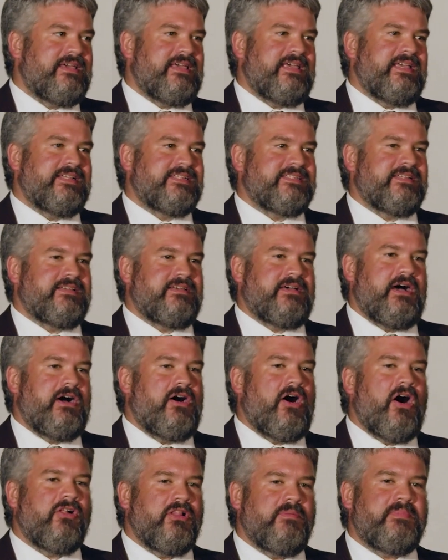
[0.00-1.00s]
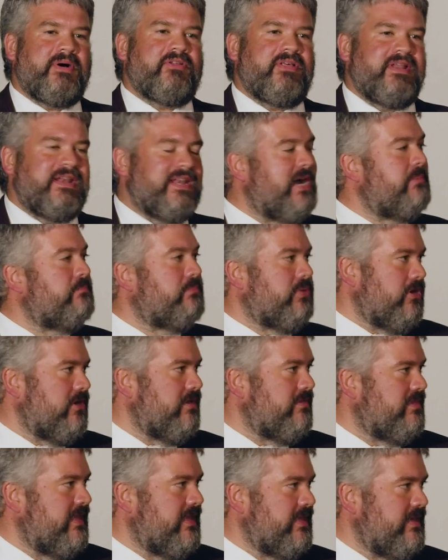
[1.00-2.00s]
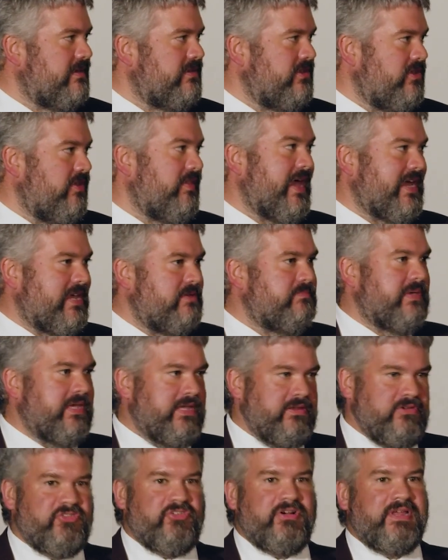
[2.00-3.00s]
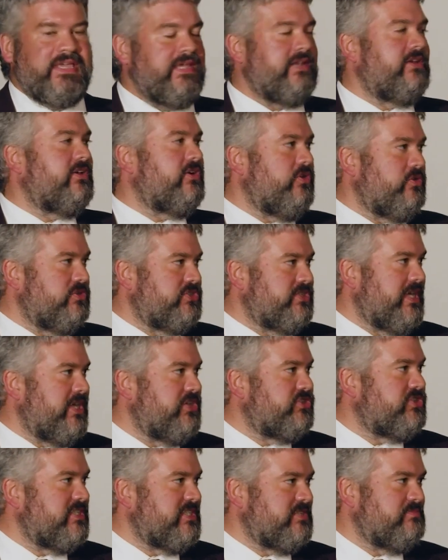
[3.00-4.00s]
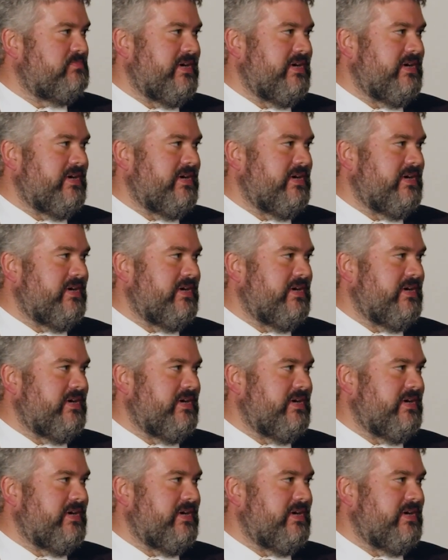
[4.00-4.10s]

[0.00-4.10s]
is all about a number, then that can be tricky negotiations,